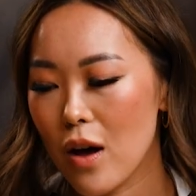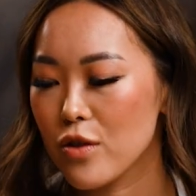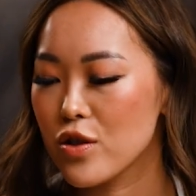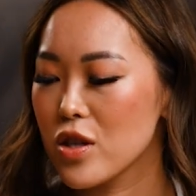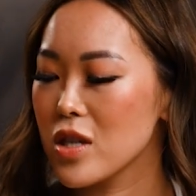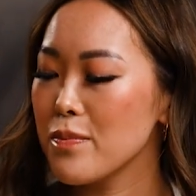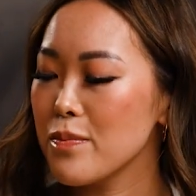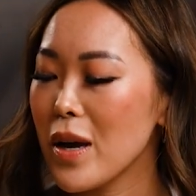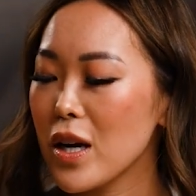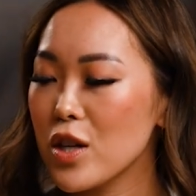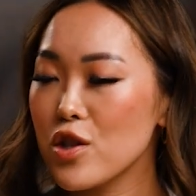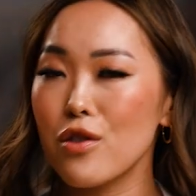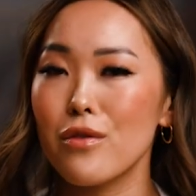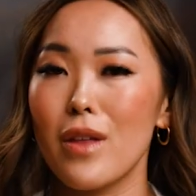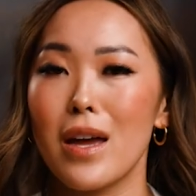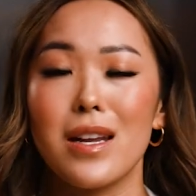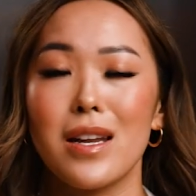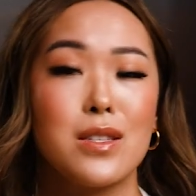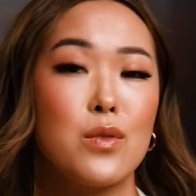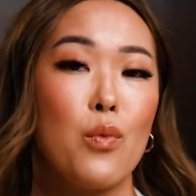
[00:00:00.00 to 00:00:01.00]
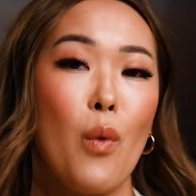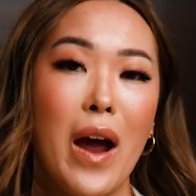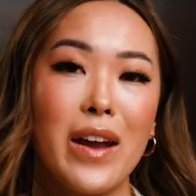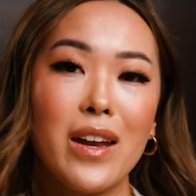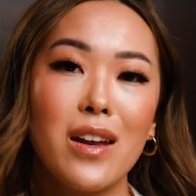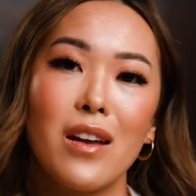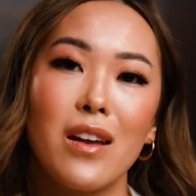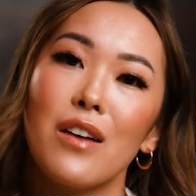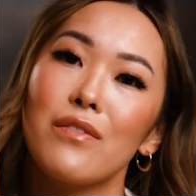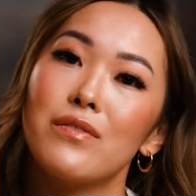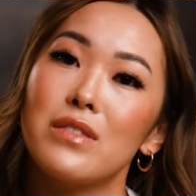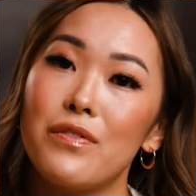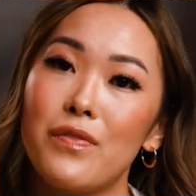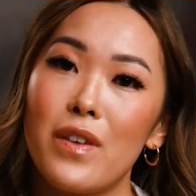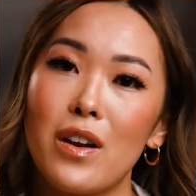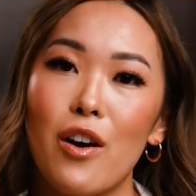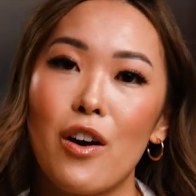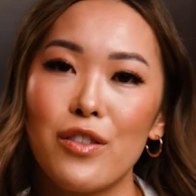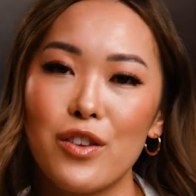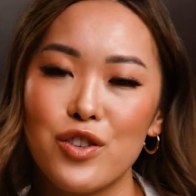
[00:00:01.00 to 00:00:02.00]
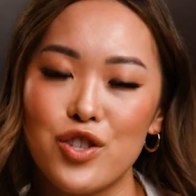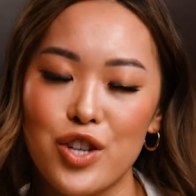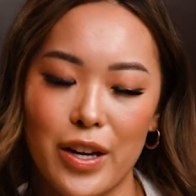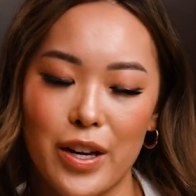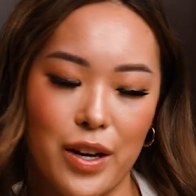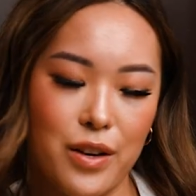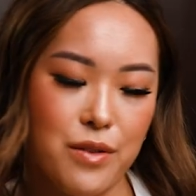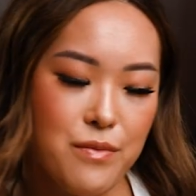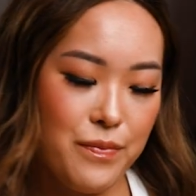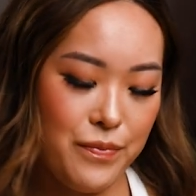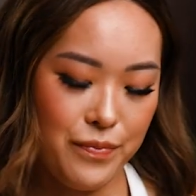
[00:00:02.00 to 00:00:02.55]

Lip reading: Just make sure that it's wide enough to fit all the chicken.